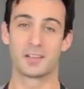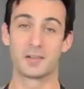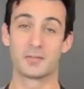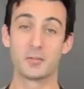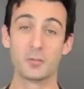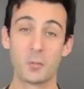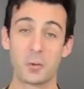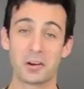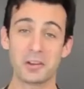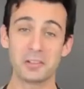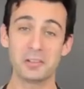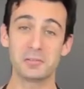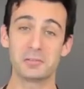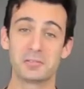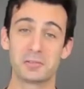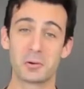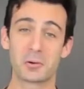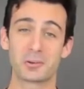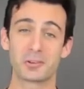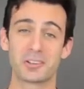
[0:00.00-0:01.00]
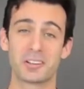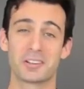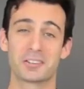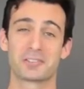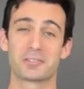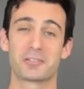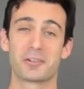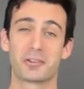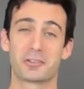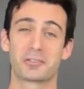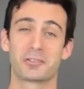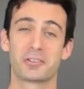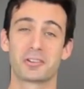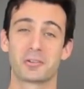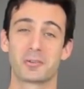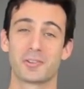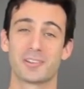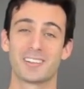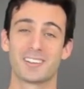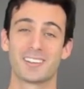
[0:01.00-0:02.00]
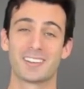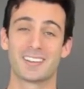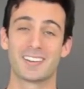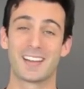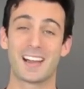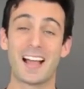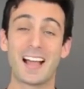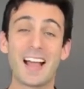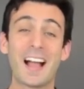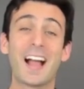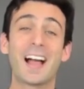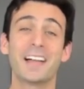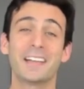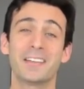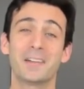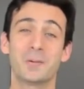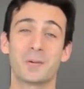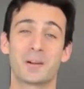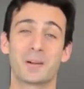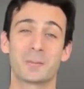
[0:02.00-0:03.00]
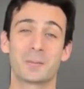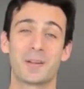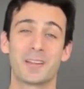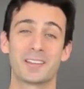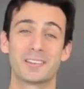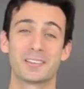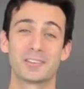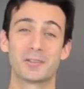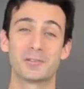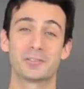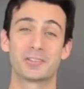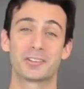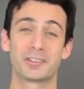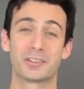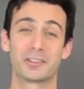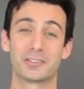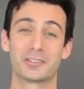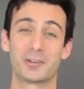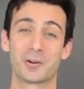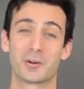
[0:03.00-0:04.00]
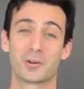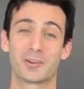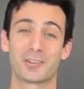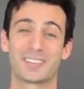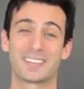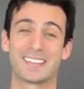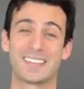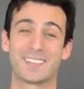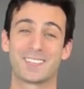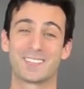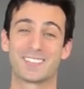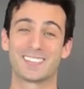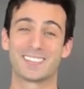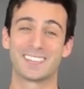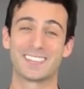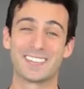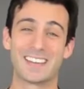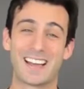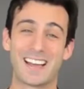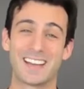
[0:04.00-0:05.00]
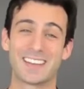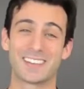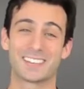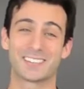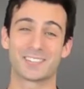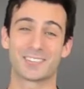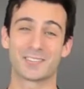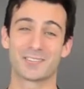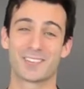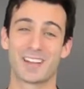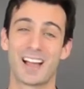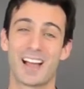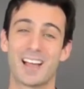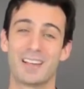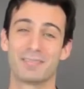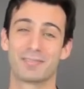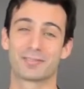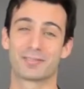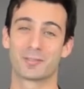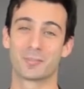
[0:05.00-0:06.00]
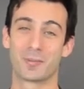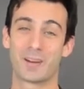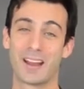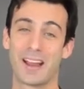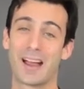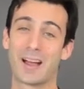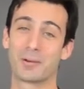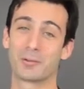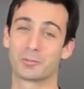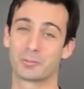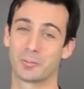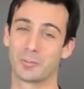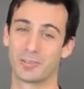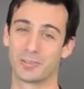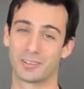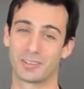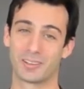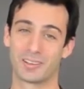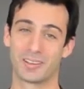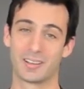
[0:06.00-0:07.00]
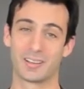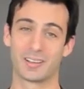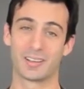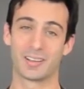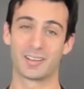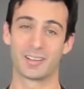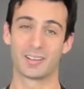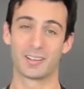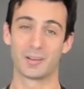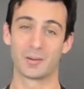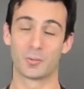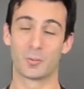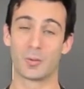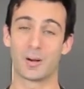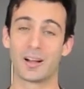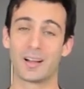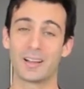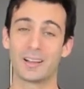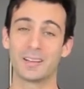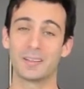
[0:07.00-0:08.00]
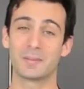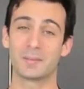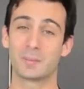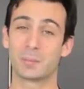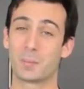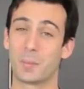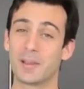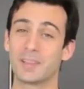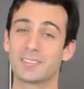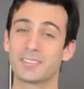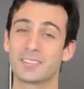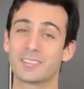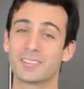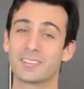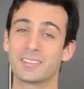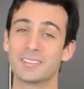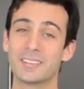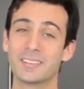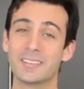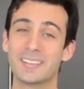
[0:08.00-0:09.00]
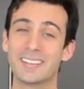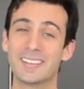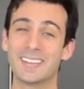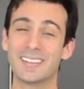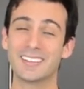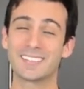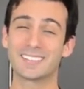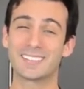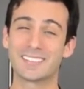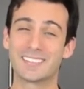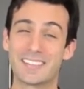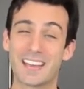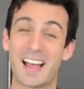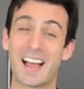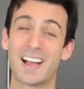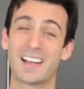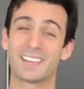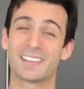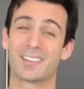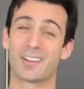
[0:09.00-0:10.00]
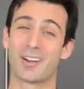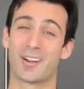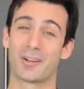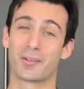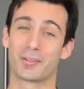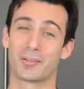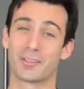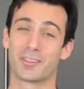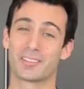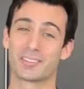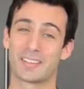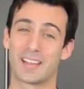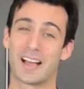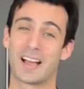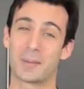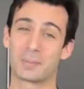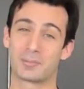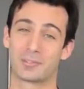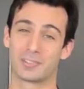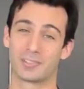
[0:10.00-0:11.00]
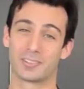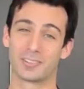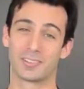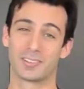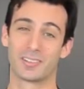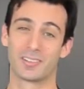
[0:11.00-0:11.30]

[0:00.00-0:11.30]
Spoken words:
If you want to use yogurt as your other ingredient, I highly recommend using a yogurt that was not derived from cow's milk. Why? Basically, it's not your healthiest option.